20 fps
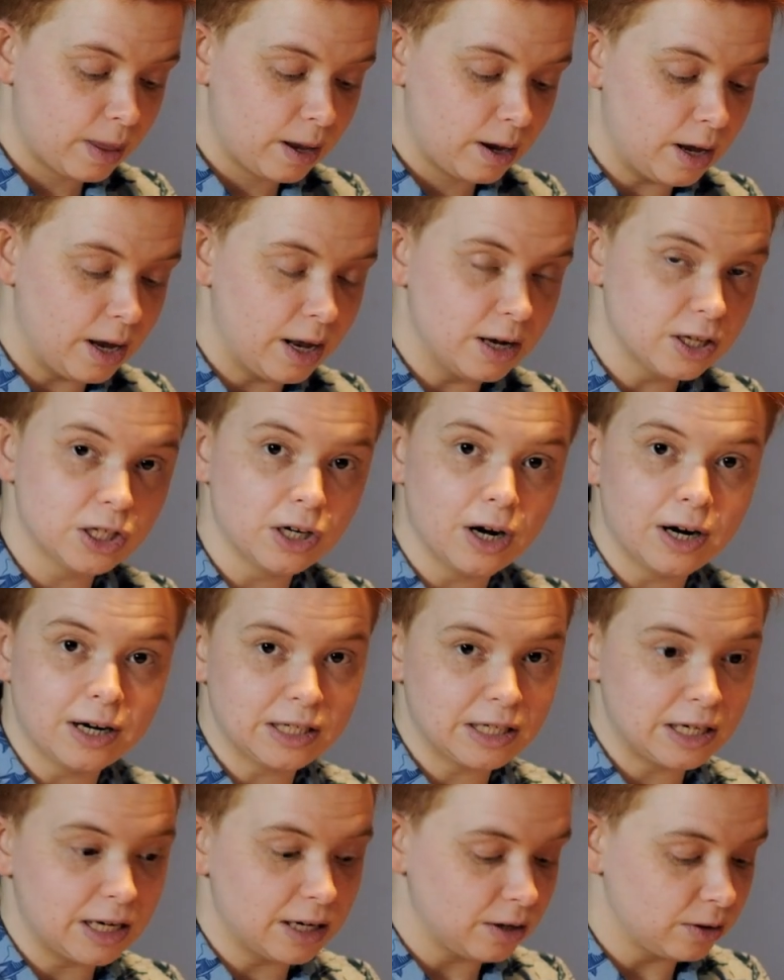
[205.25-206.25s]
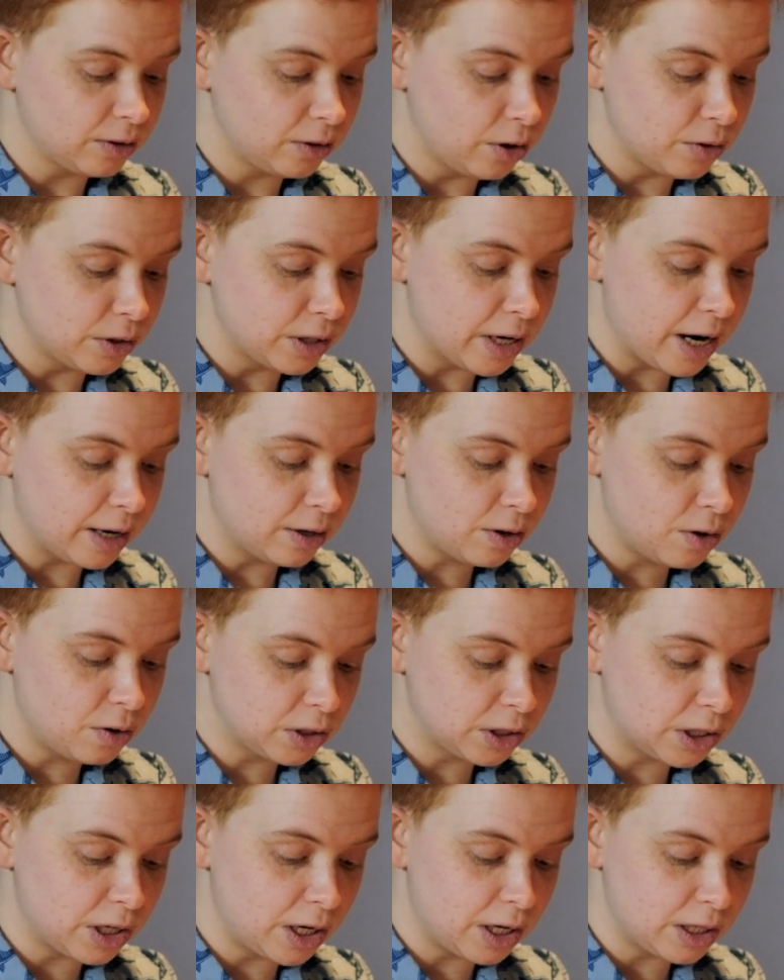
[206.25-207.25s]
It's not a standalone
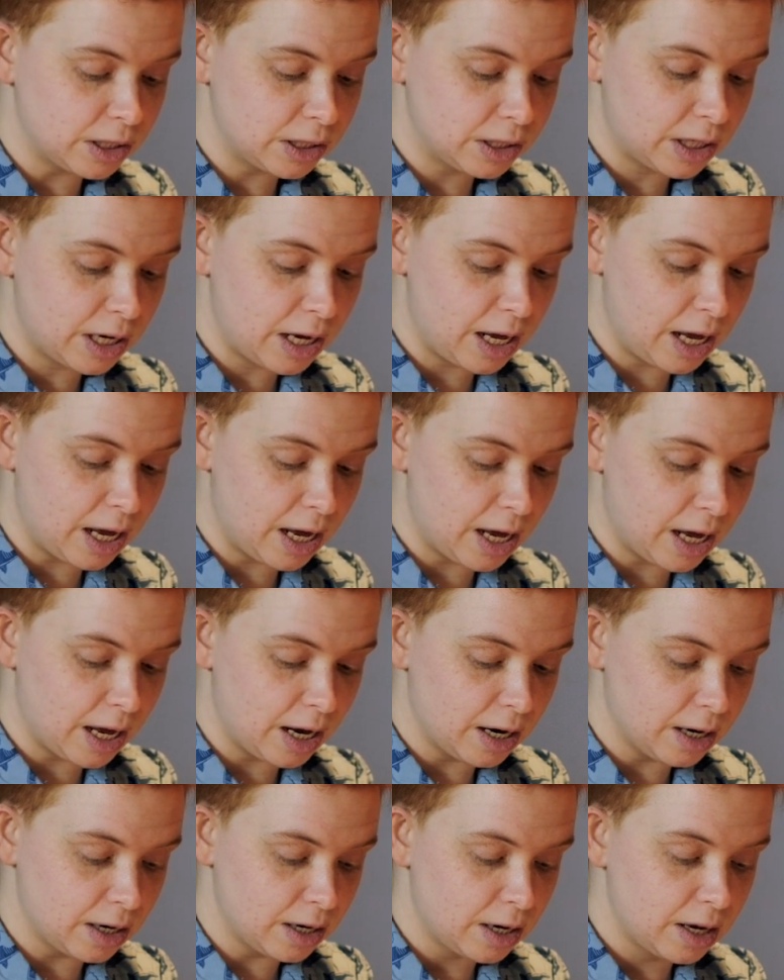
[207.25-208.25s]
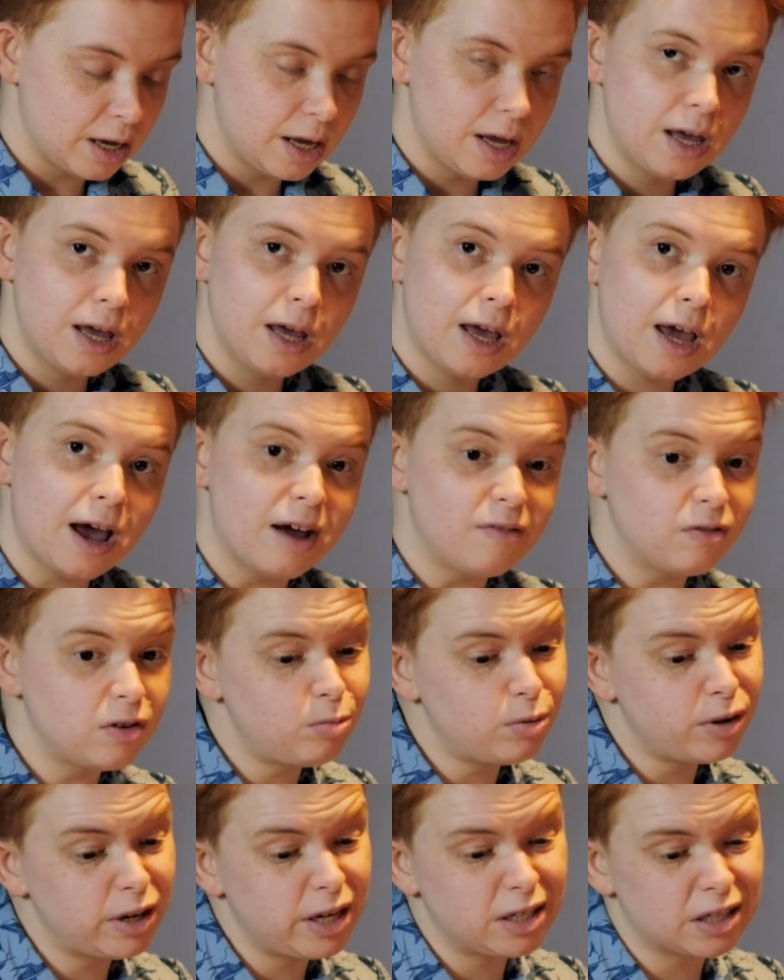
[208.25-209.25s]
diagnosis, and
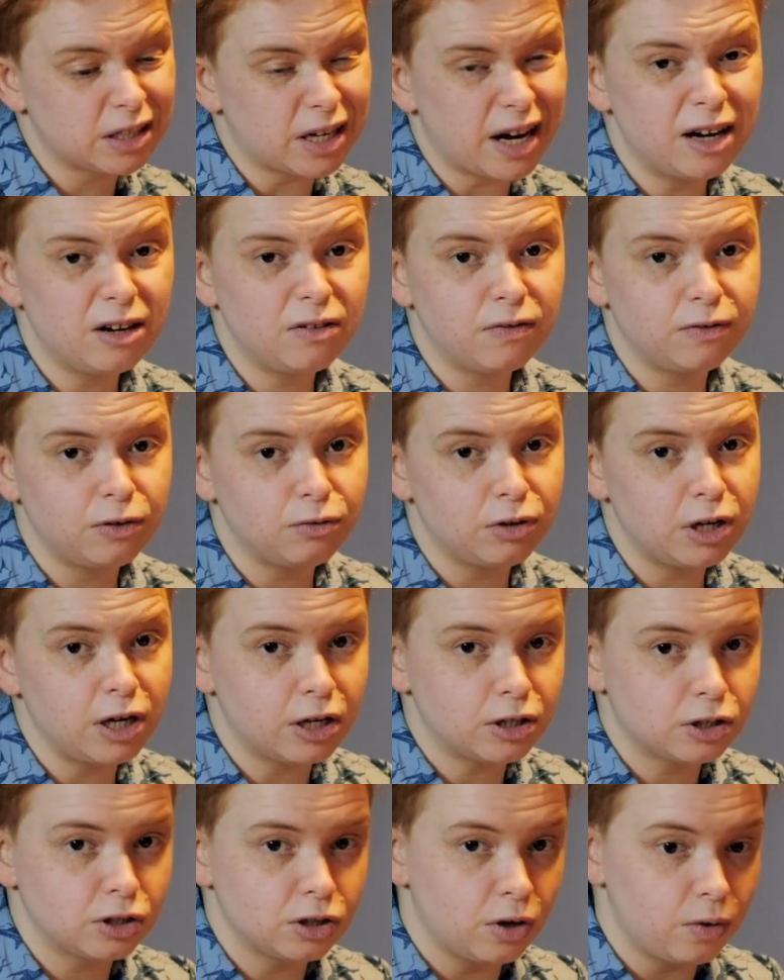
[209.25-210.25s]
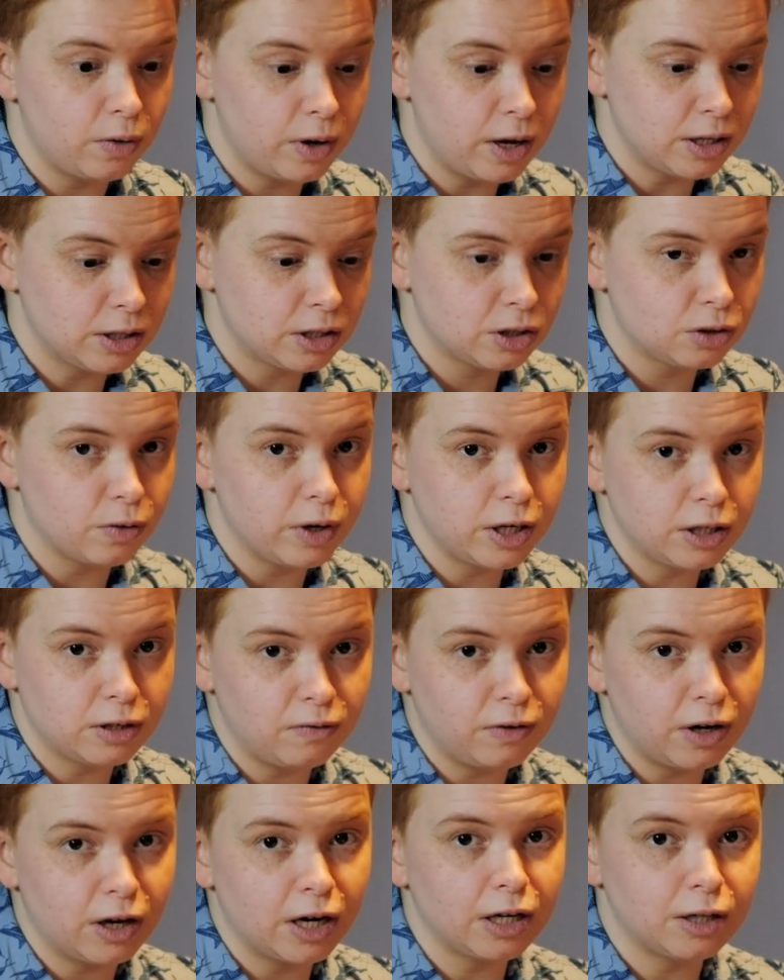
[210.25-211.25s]
everybody's kind of unique, so it's going
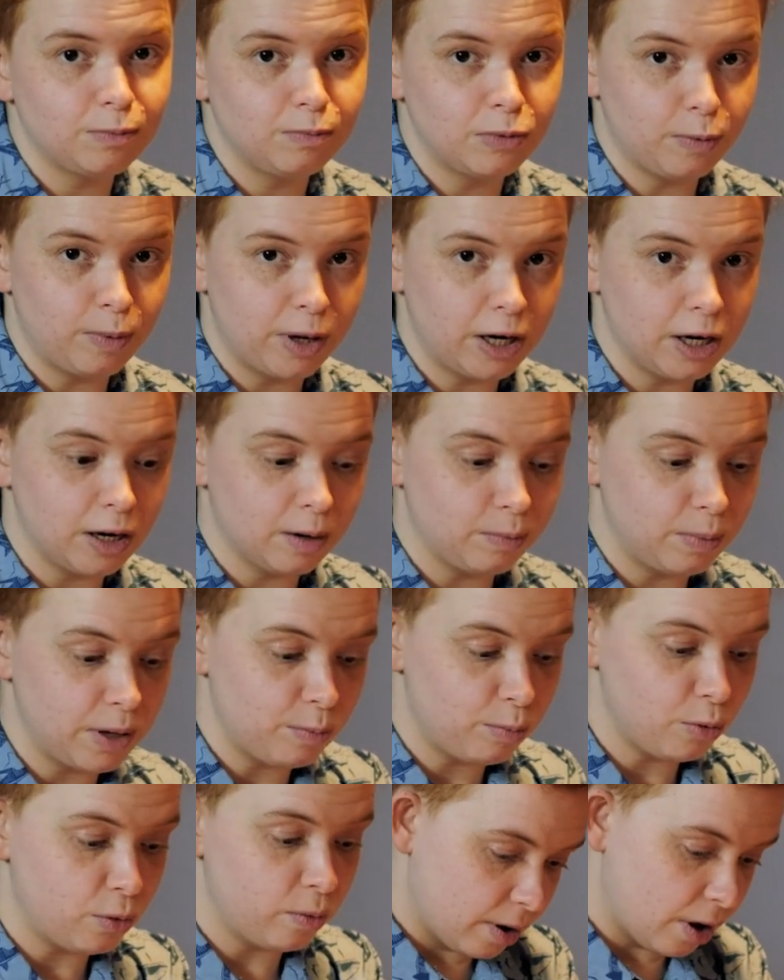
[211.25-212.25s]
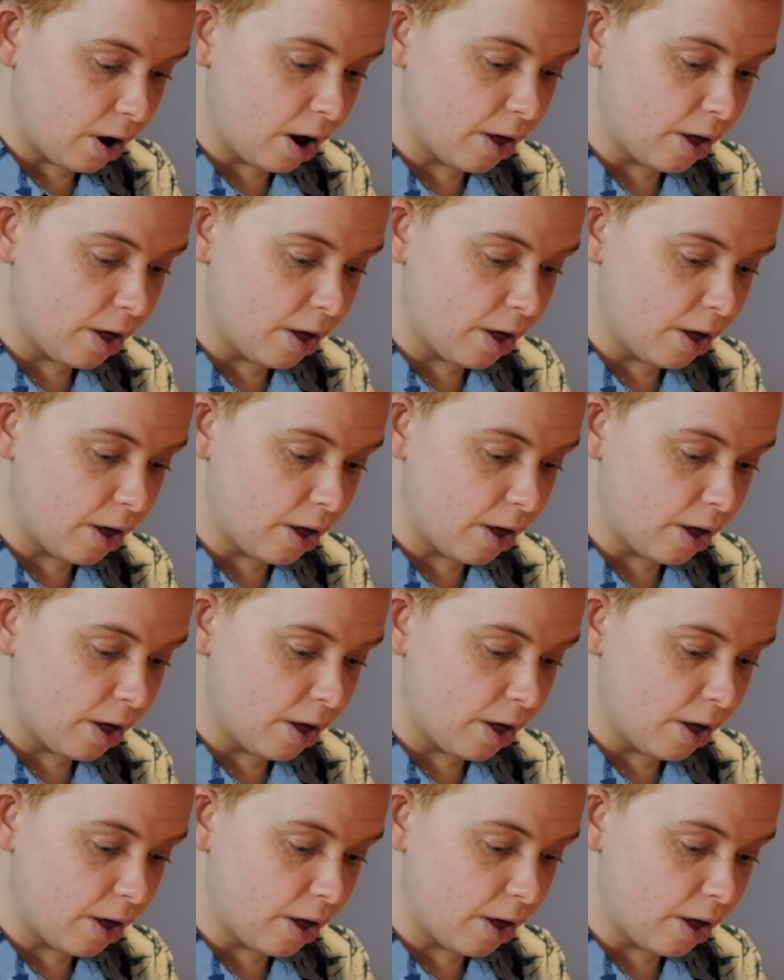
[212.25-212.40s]
to vary depending on people.